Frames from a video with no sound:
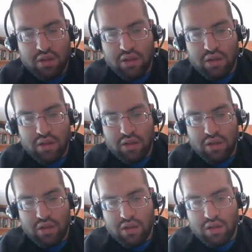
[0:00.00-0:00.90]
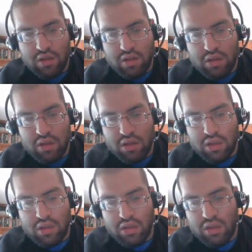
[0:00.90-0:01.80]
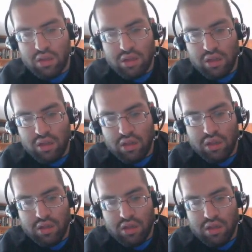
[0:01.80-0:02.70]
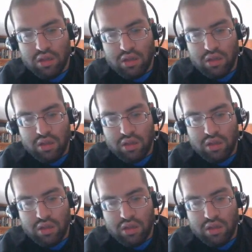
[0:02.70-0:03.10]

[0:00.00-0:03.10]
(not speaking)